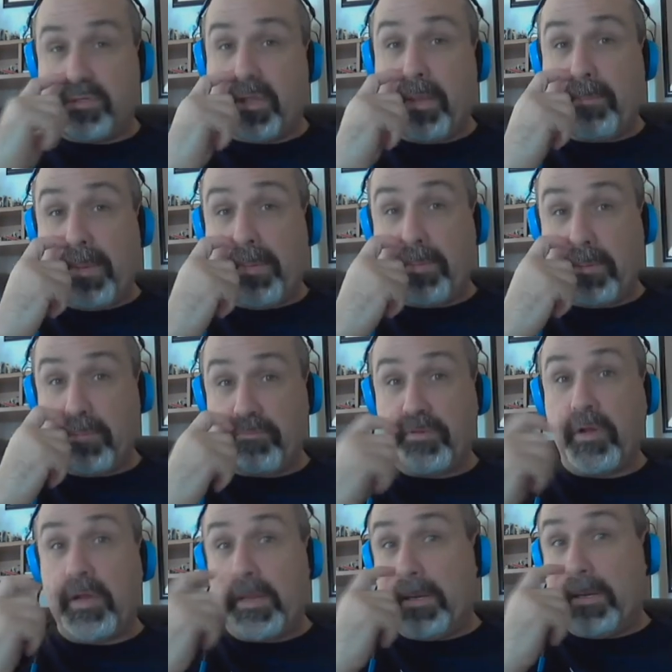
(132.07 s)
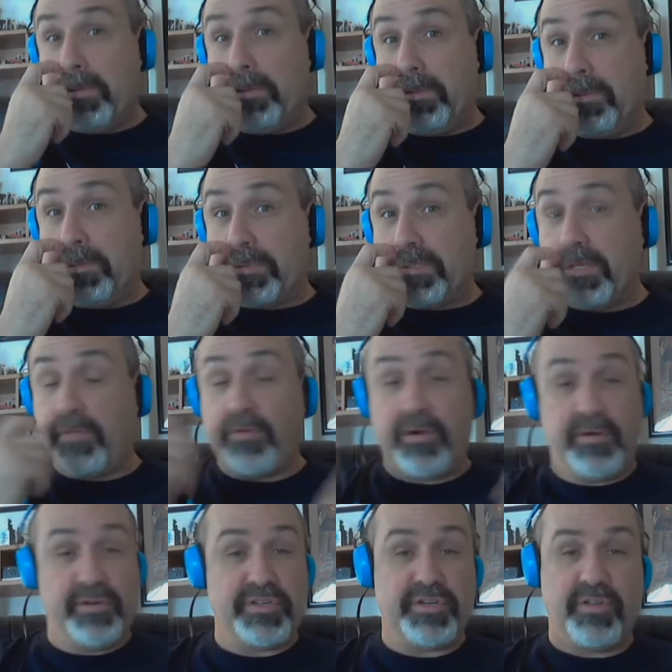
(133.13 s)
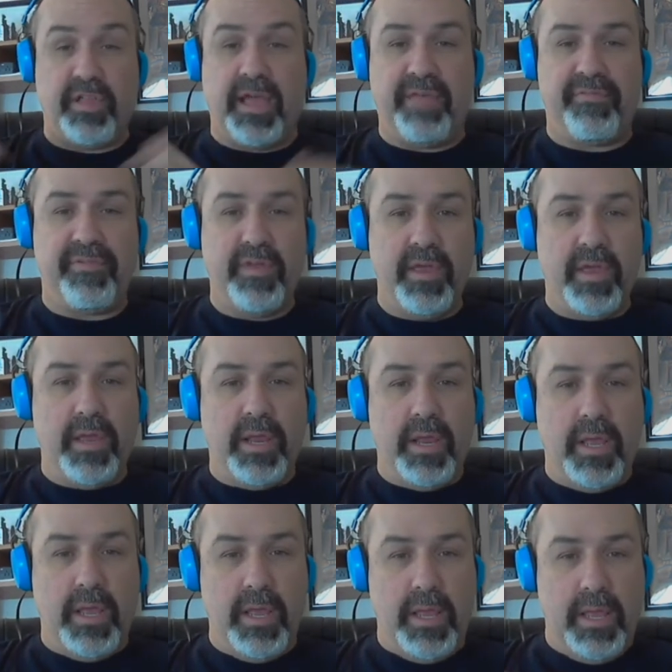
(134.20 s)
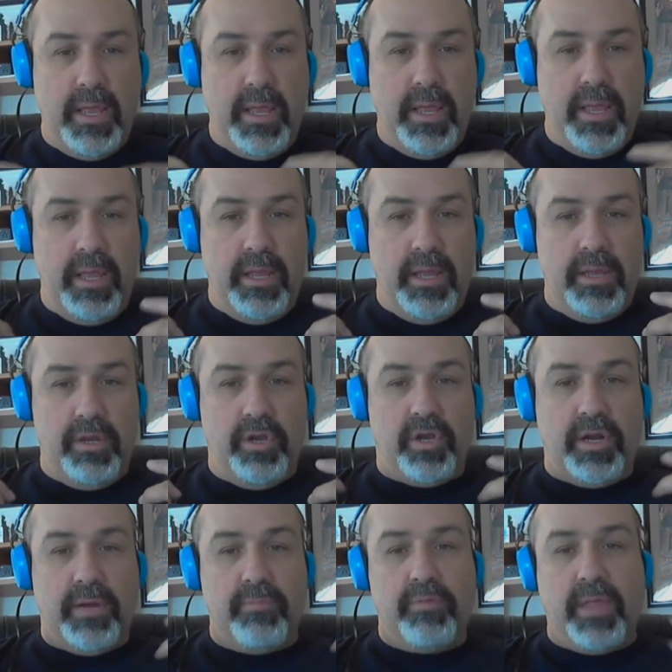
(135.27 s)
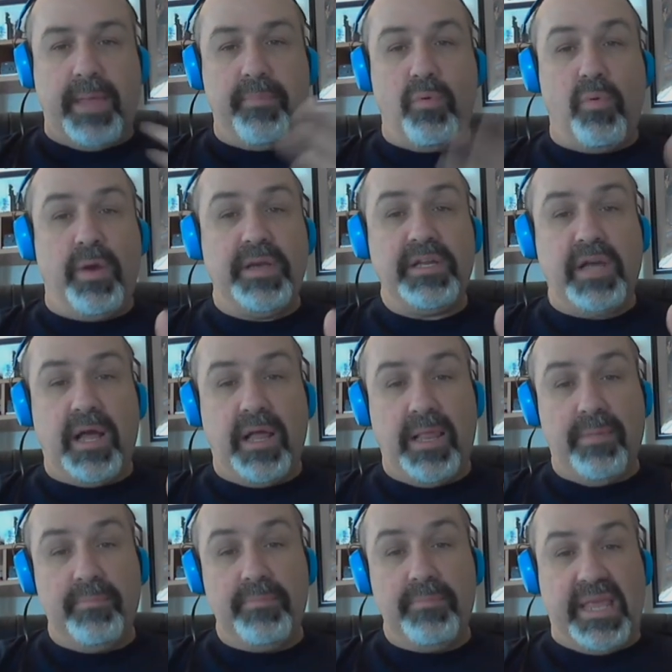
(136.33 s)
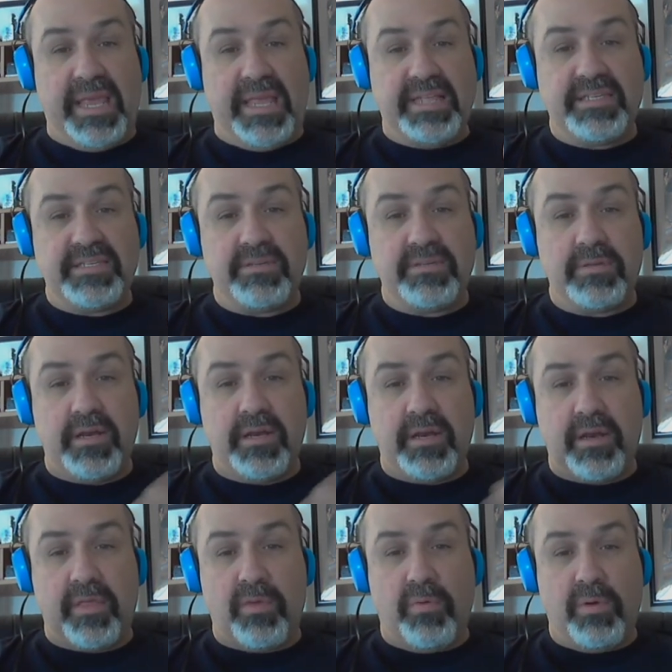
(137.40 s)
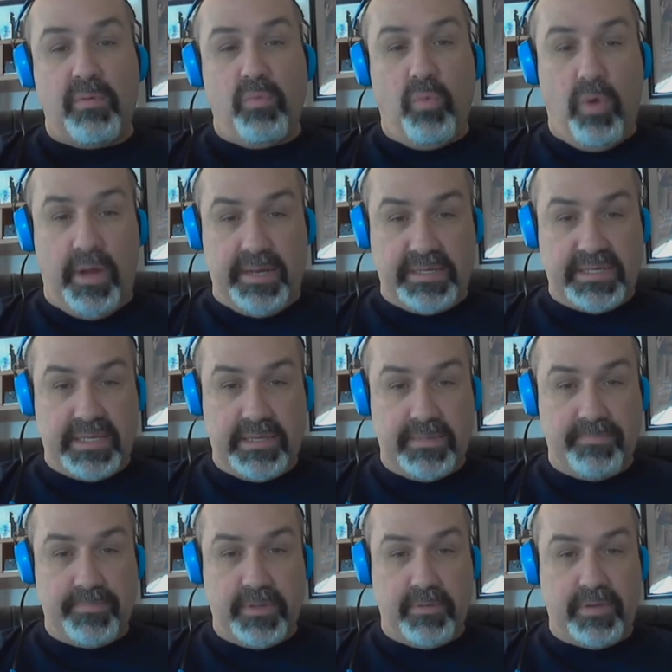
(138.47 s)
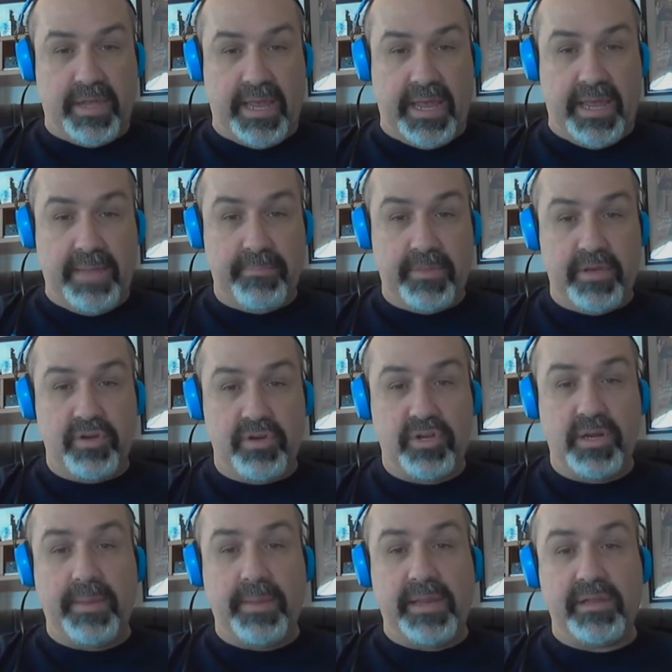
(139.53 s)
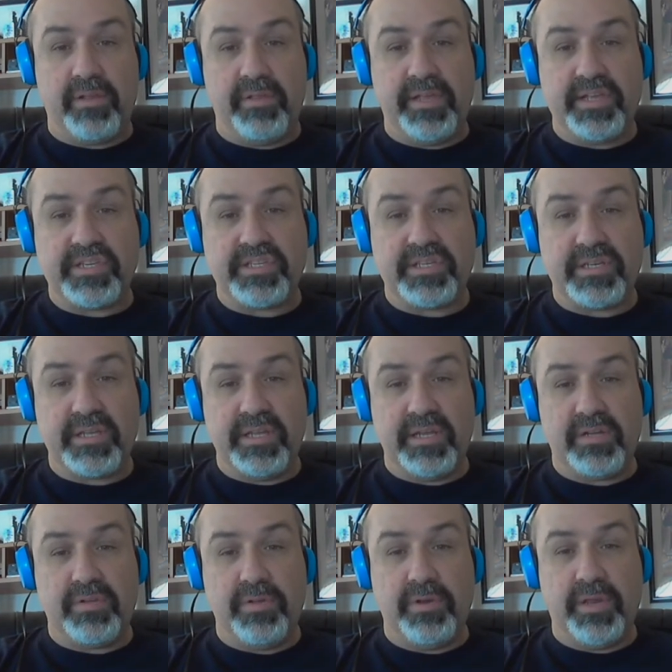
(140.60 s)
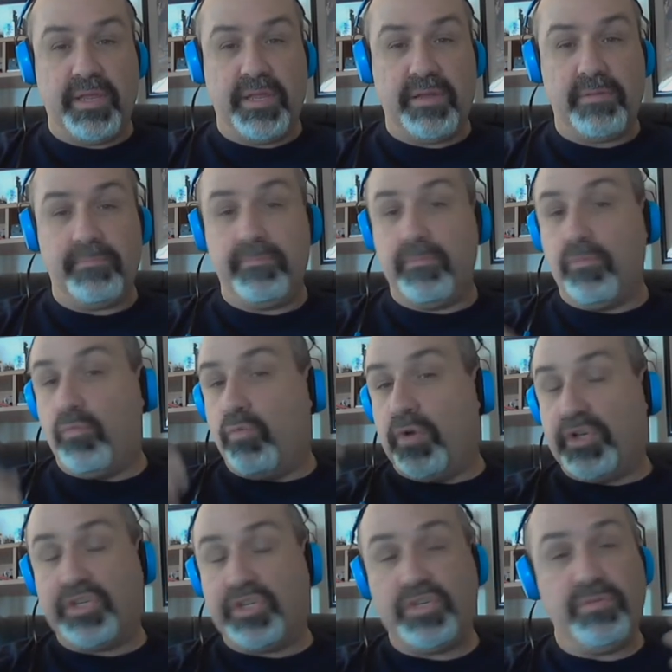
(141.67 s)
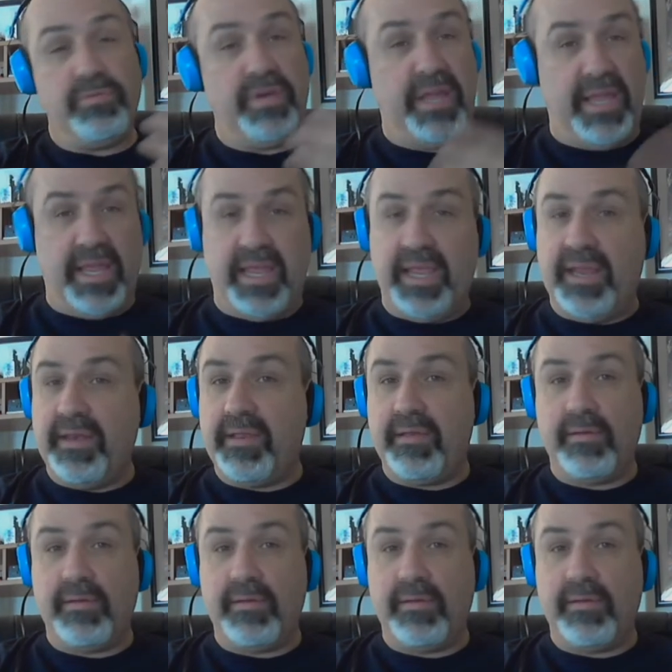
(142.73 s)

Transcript: A lot of people have taught you to do this in other areas of your life. You're going to label one column needs and another one want, okay? And you're going to make a list including what you need